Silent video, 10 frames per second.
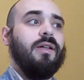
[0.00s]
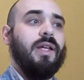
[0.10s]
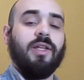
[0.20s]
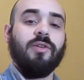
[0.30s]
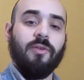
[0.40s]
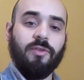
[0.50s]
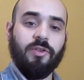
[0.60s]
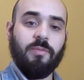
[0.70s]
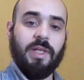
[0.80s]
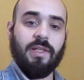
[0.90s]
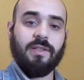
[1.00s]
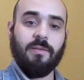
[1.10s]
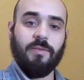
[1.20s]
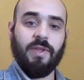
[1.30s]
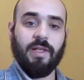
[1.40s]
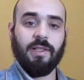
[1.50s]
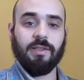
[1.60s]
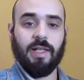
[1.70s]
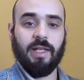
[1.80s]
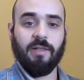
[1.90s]
It can also be something
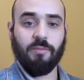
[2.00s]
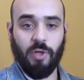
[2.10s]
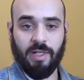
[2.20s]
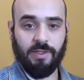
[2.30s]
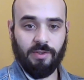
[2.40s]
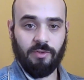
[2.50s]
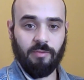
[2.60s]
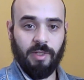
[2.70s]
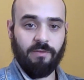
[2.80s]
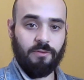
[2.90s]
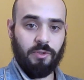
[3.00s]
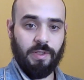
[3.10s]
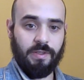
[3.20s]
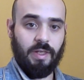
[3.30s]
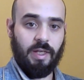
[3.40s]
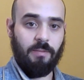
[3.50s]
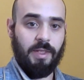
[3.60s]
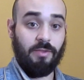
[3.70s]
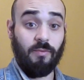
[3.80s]
like brainstorming for an assignment,